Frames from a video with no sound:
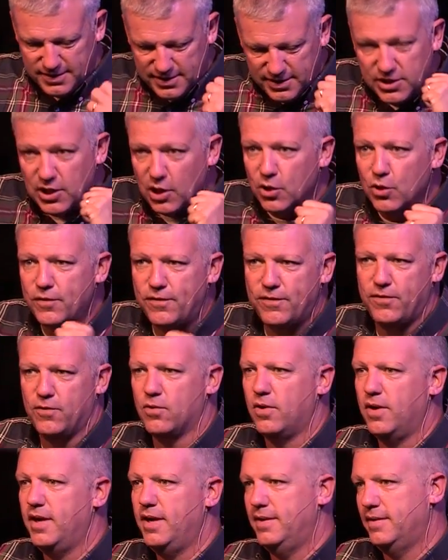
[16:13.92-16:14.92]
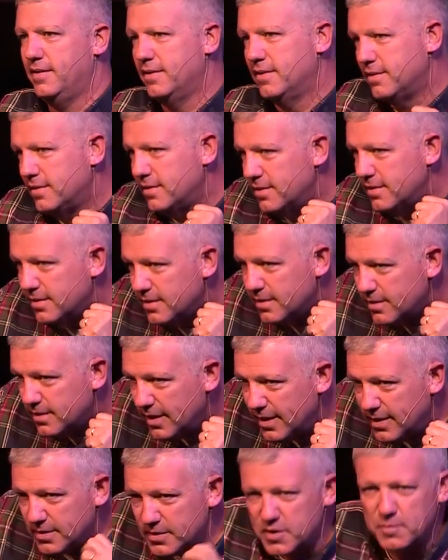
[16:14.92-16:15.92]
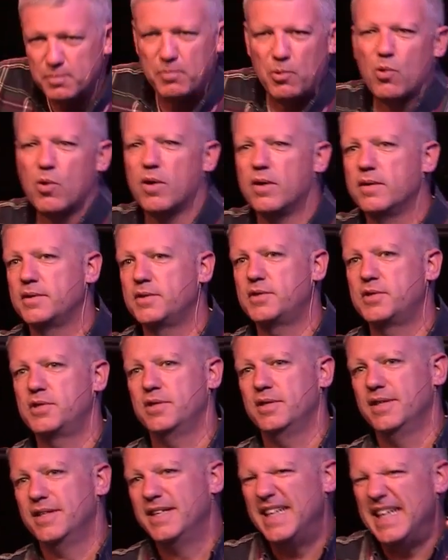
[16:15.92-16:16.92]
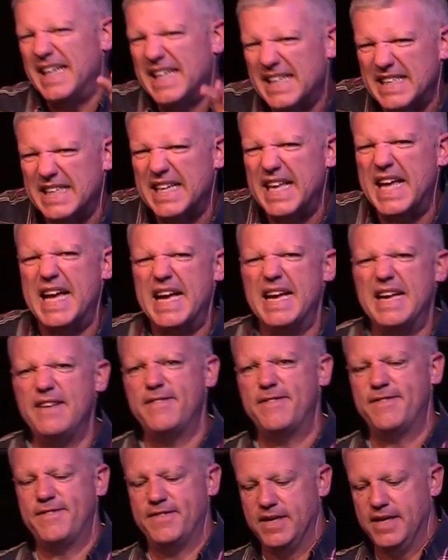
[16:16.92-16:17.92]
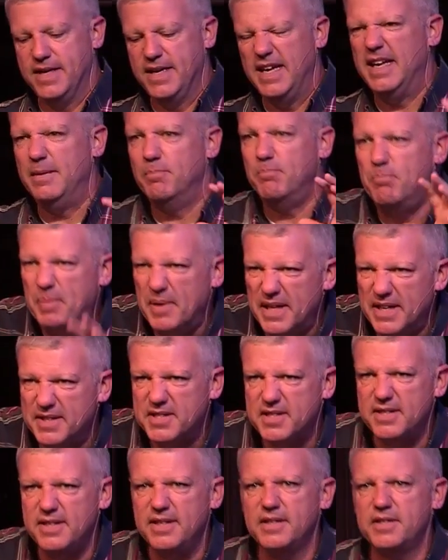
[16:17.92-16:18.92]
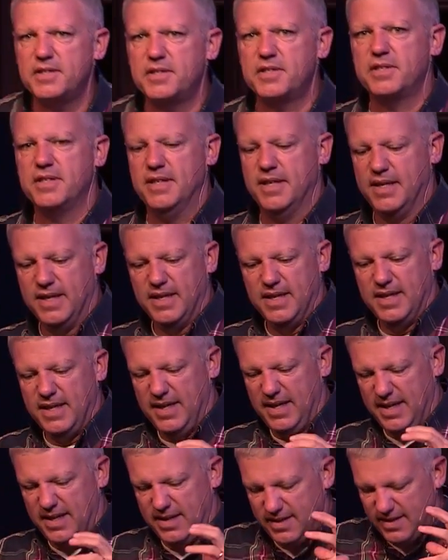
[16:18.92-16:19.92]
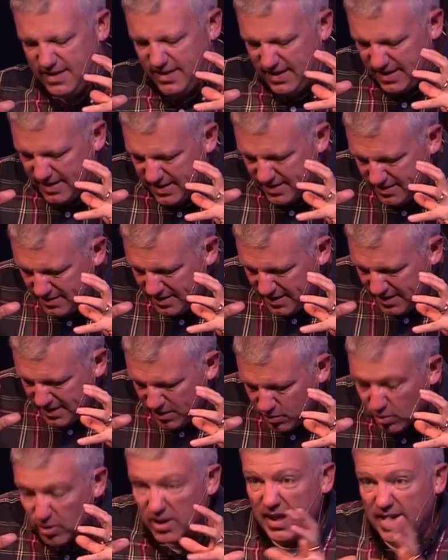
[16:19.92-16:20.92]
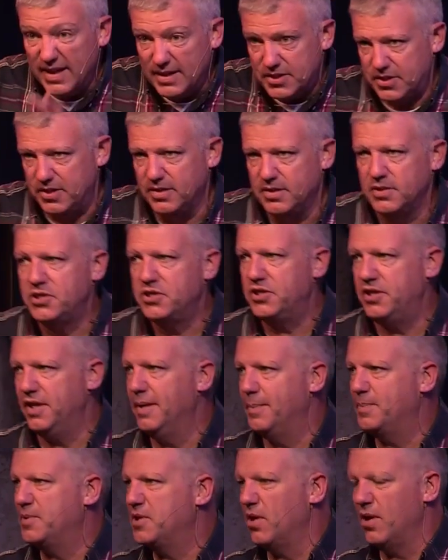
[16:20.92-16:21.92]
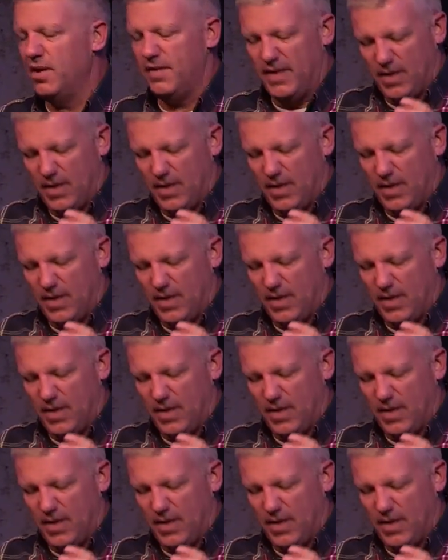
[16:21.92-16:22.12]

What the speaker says: go for it in sports, in life, in business, in relationships, all